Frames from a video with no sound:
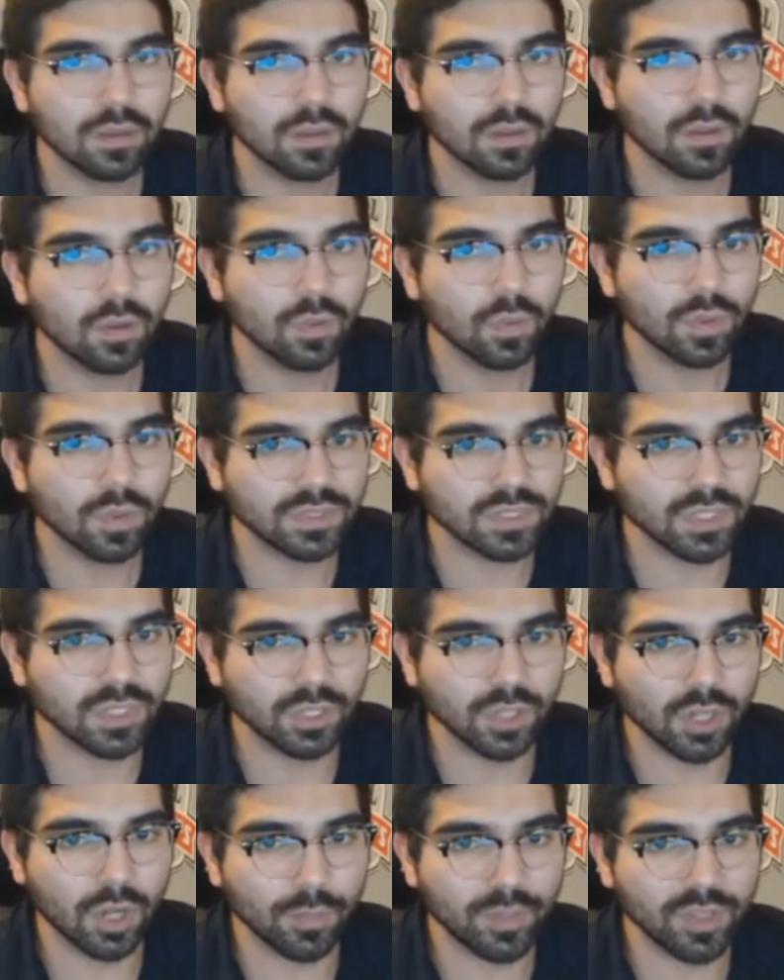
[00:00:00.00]
What's good,
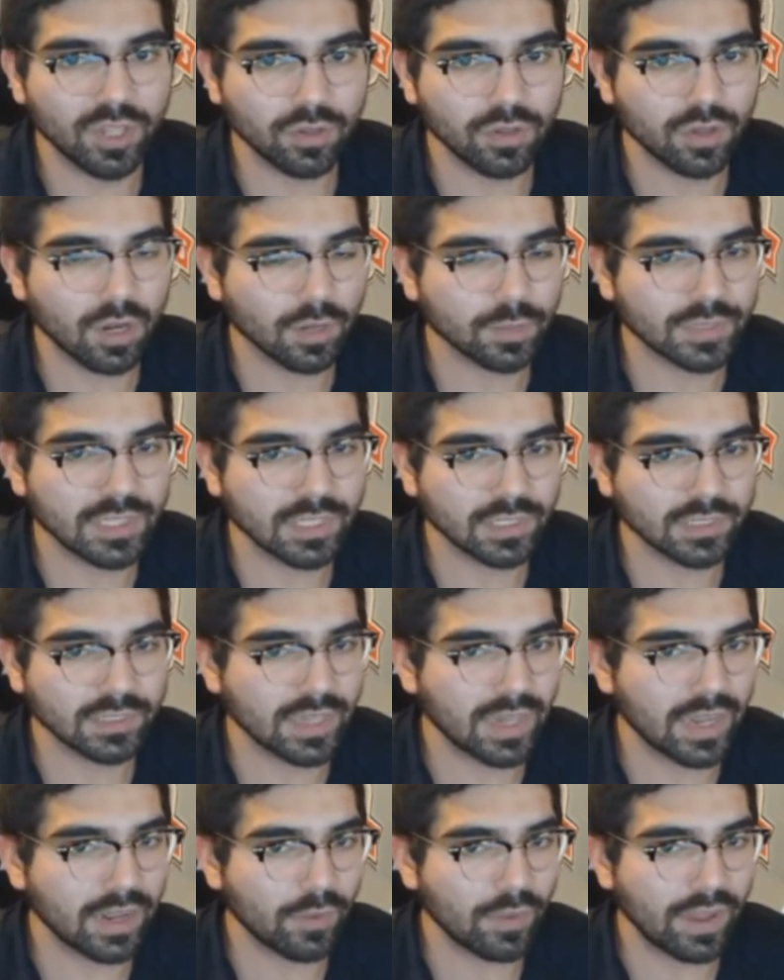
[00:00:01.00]
y'all? Mealocarps here, and
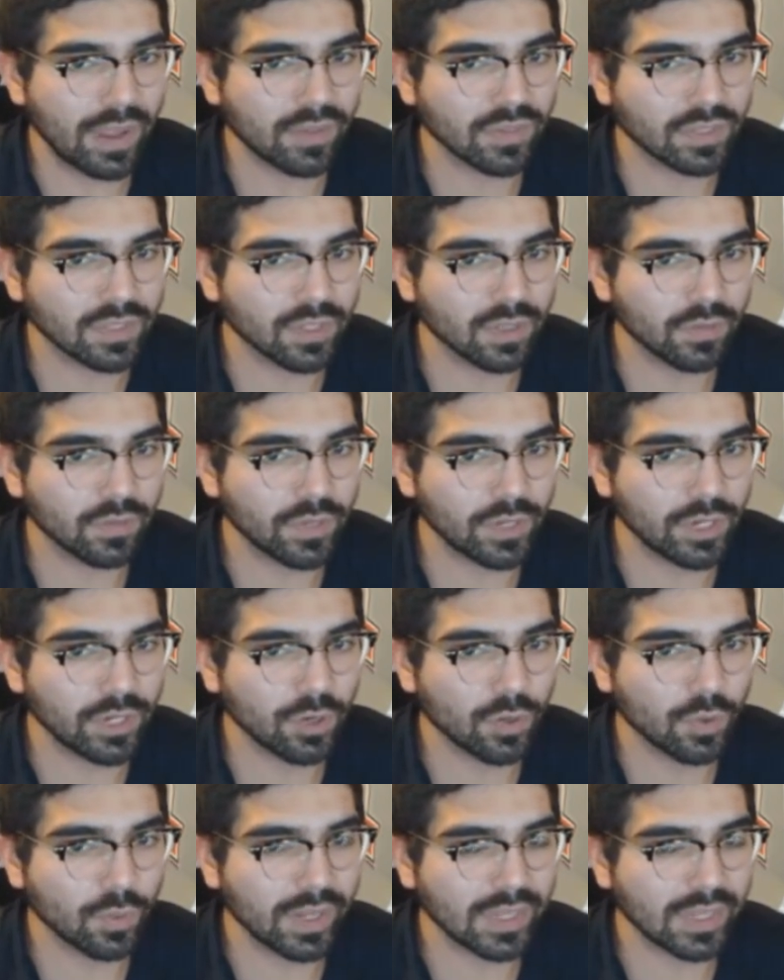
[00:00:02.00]
today we have another video.